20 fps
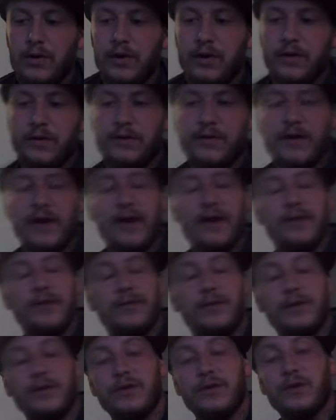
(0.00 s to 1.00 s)
it's not as
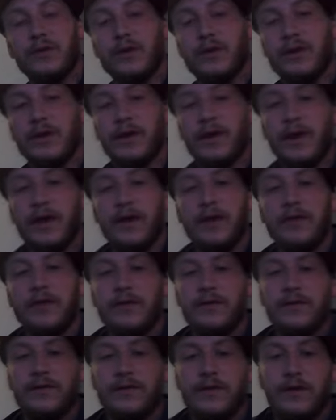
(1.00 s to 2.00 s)
much work
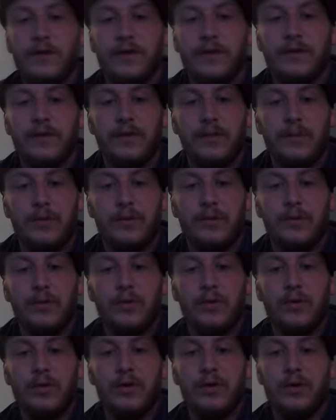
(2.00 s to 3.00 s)
as some of the
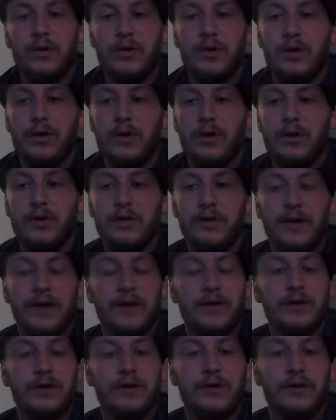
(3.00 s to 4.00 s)
more
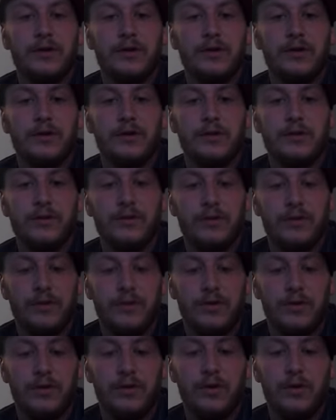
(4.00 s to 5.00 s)
tighter curls
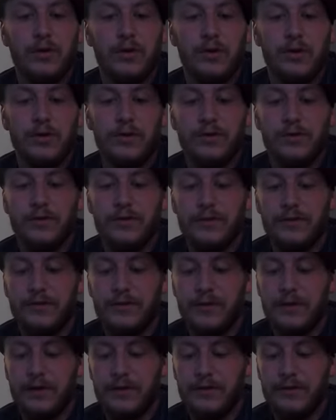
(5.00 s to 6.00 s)
or coils and
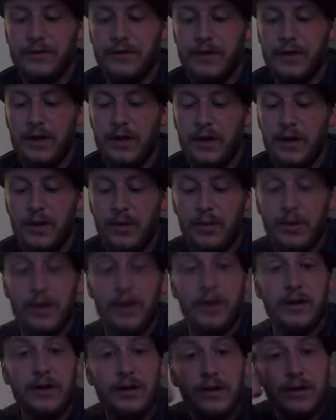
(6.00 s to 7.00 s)
stuff,
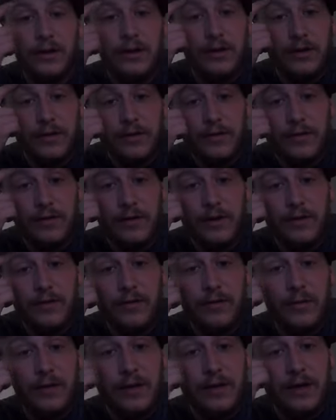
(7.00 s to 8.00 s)
but you still have
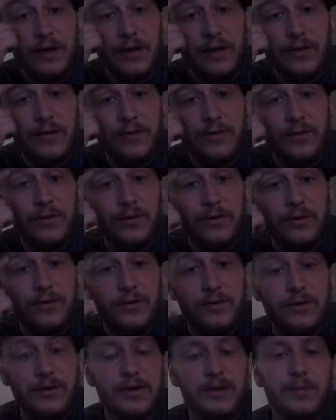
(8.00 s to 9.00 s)
to be careful
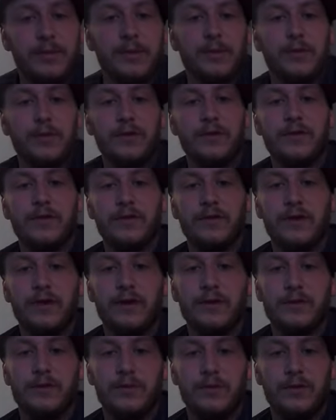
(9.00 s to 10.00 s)
to keep it
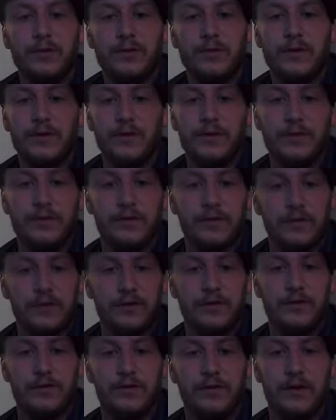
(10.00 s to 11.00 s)
moisturized more so than
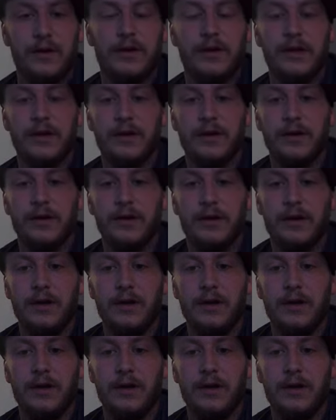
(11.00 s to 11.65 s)
just straight hair.